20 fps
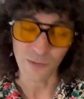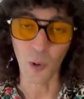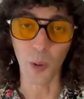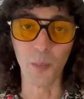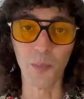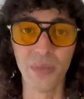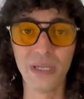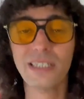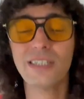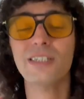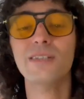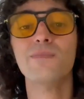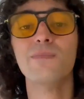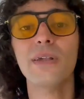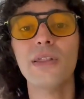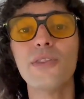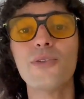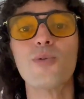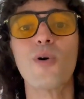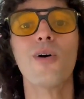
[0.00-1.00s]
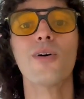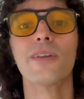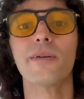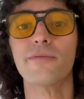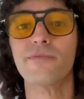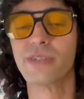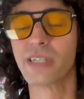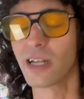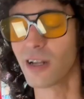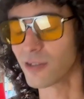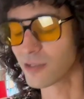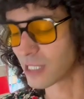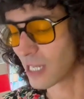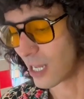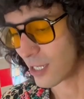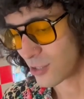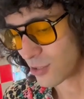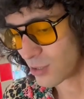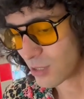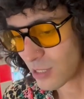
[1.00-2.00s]
When bitches be throwing themselves
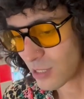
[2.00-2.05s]
at you